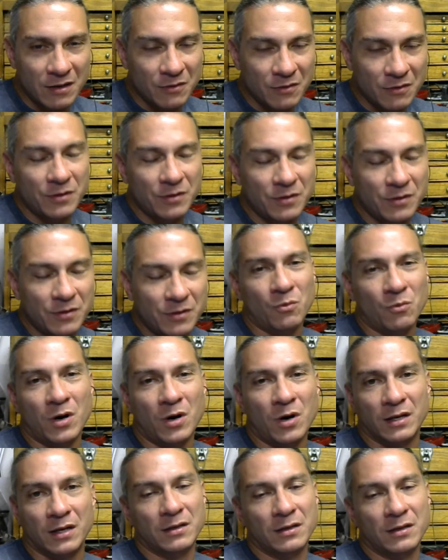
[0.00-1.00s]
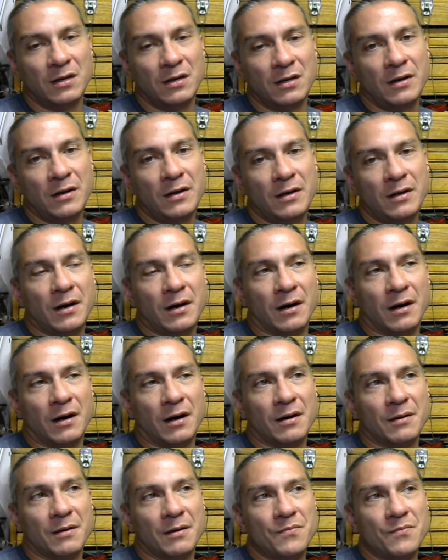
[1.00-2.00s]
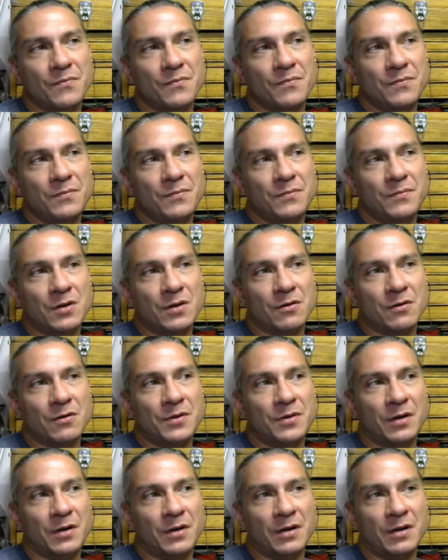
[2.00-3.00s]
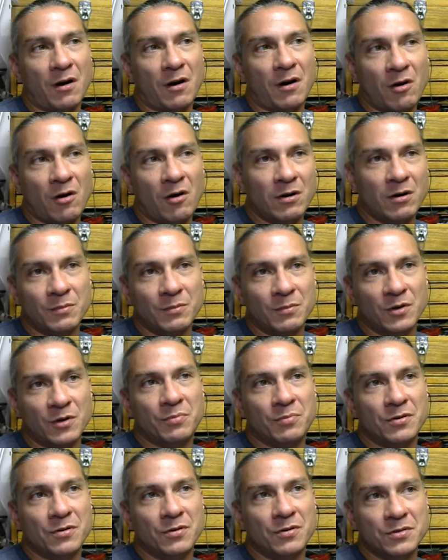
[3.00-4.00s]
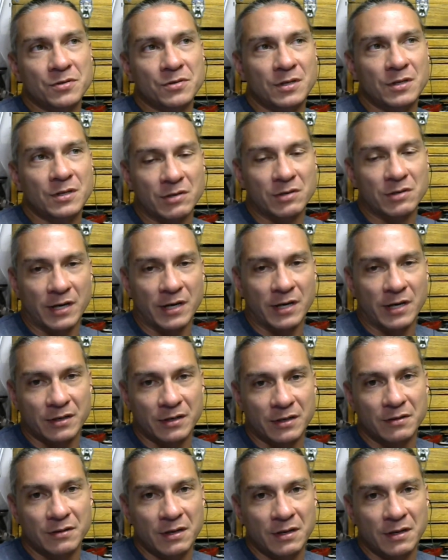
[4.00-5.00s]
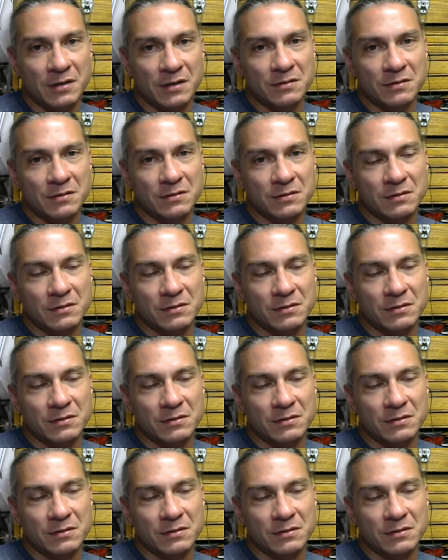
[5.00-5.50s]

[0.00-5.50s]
with your what? They're in an armored personnel carrier. It is